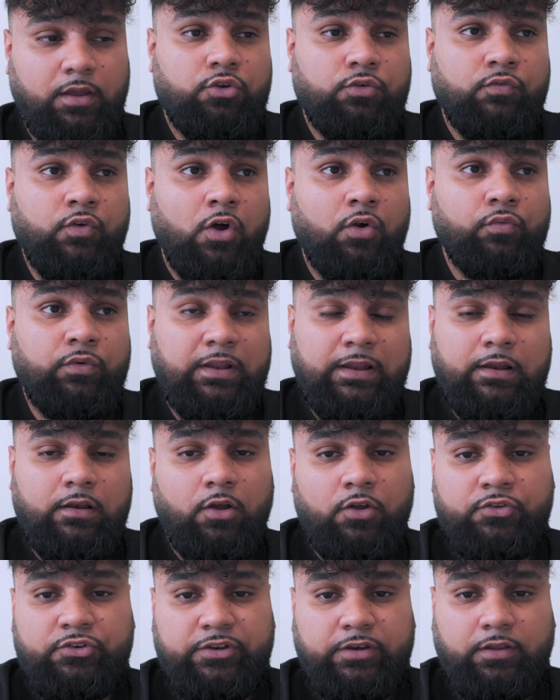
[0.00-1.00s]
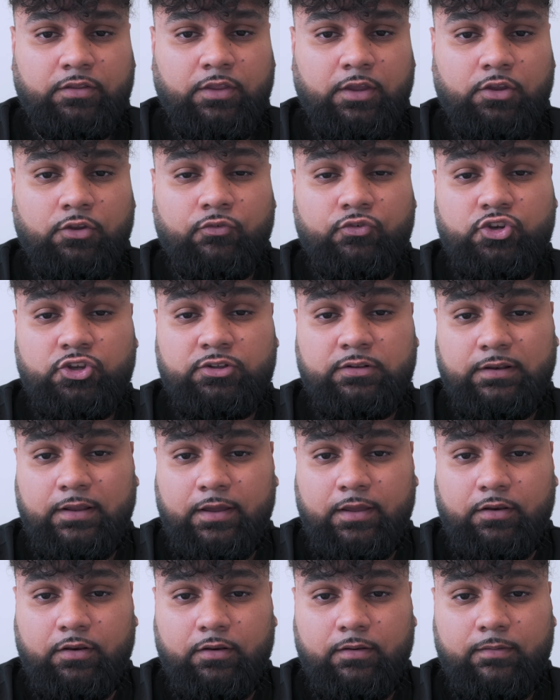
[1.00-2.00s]
you've not really lost anything. You've just
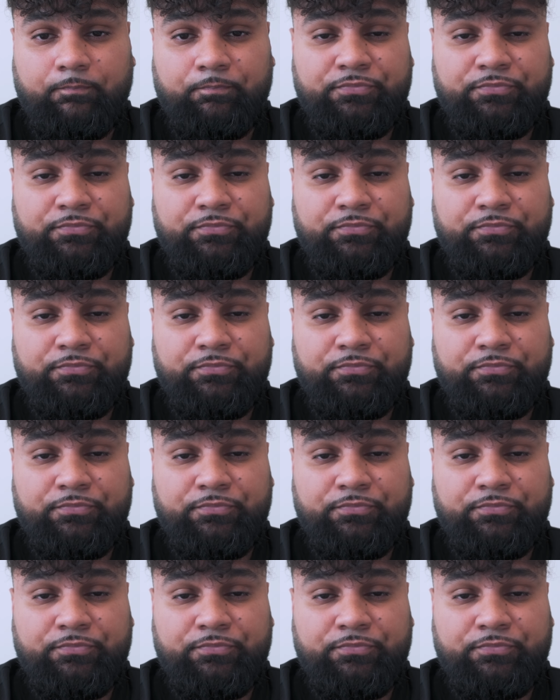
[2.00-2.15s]
learned.